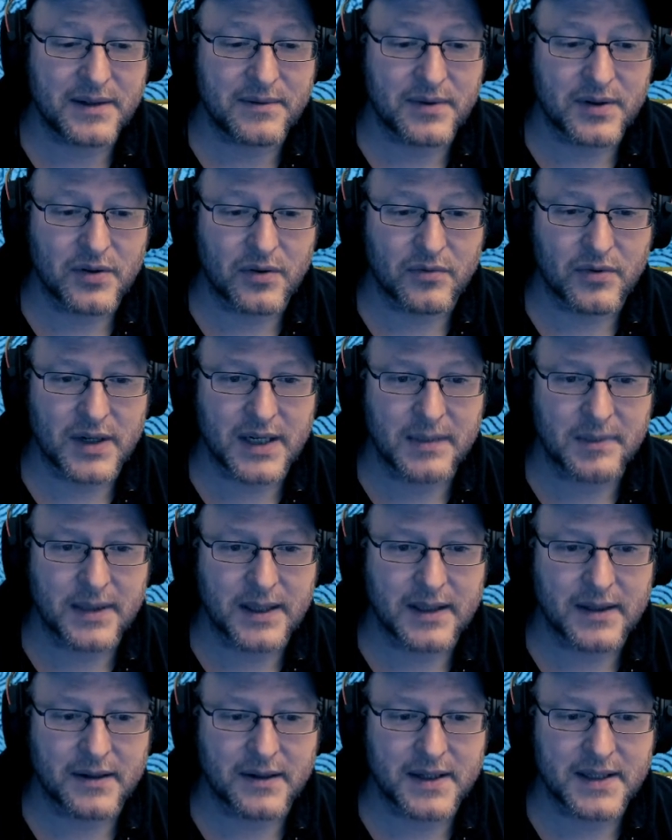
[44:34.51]
we're not really
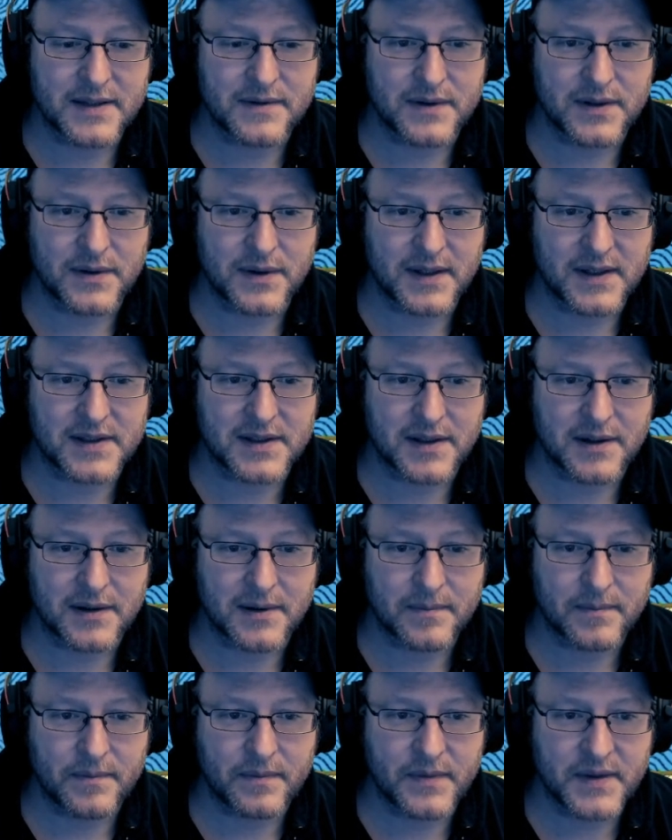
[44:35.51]
penalised for doing so.
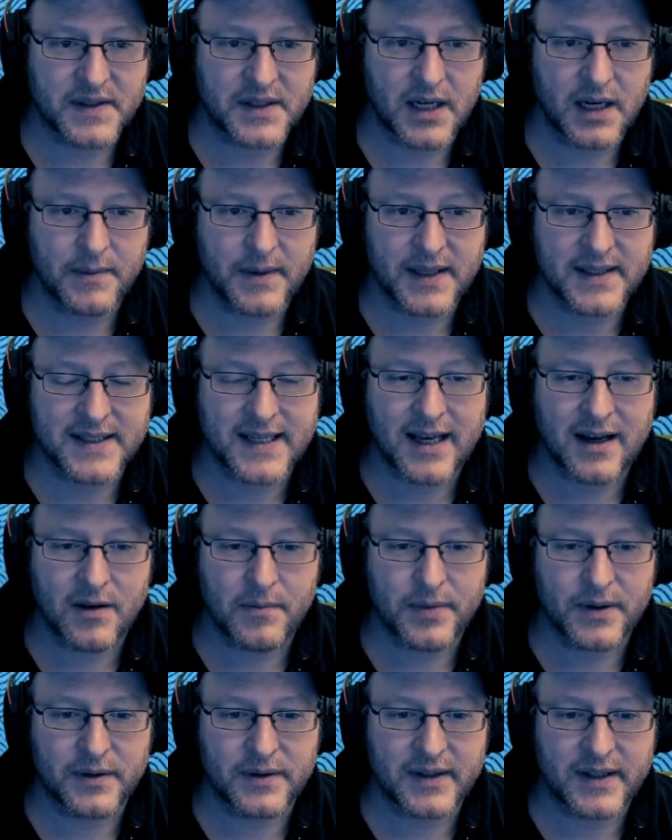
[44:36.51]
There's going to be a town
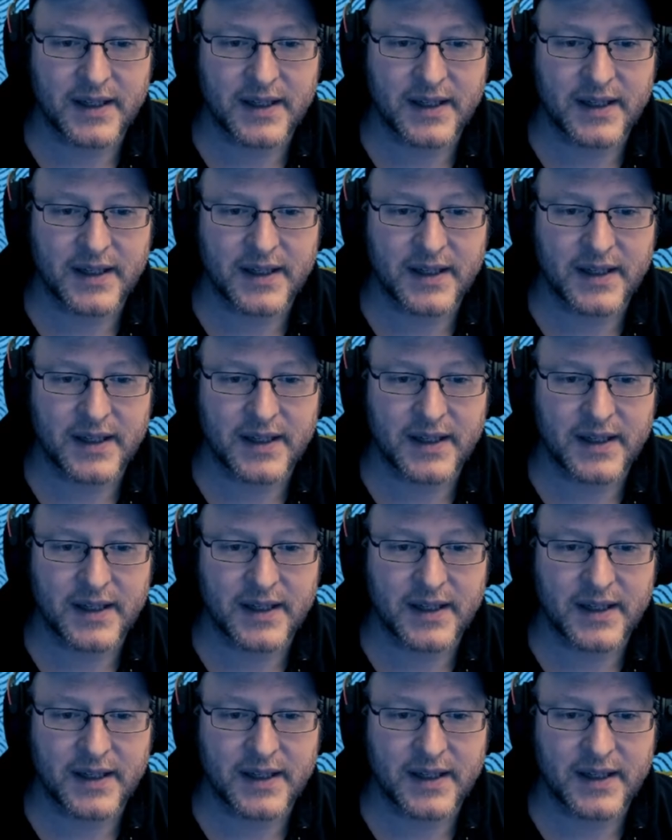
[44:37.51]
build in